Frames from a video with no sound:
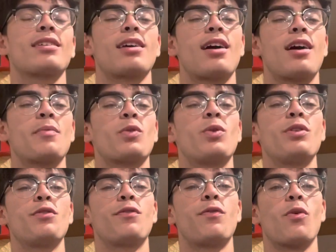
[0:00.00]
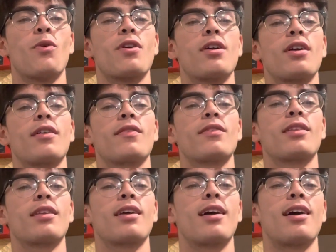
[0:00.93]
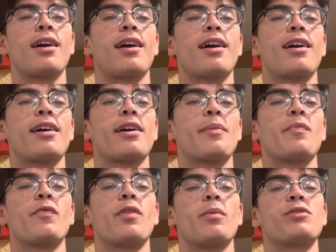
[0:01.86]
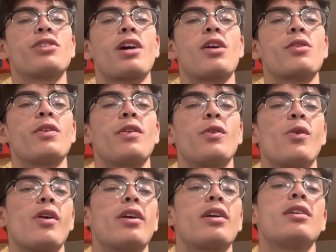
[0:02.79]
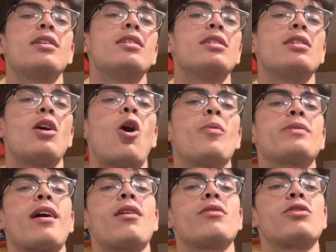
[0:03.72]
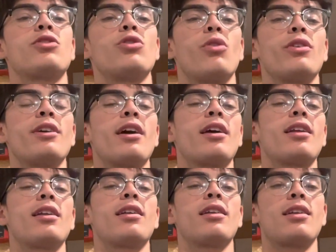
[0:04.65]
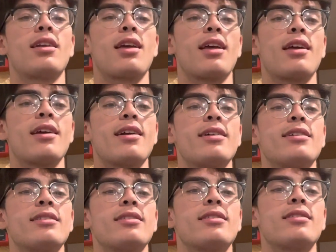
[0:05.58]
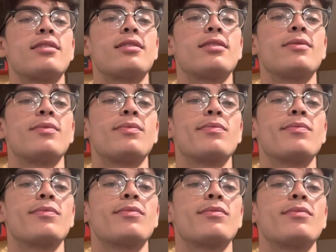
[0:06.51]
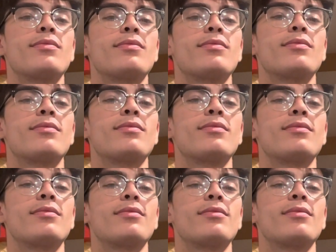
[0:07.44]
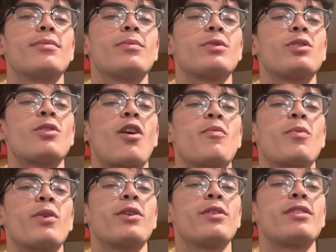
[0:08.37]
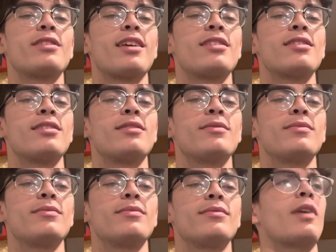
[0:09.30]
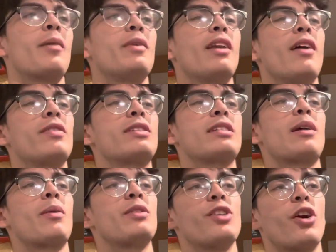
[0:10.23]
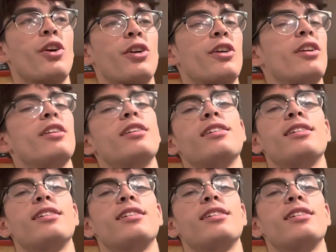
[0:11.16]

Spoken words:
I'm Quinn Dufour. I'm from Chicago, Illinois. Hometown's Joliet, and I'm a sophomore here at Stetson. I mean, ever since I was younger,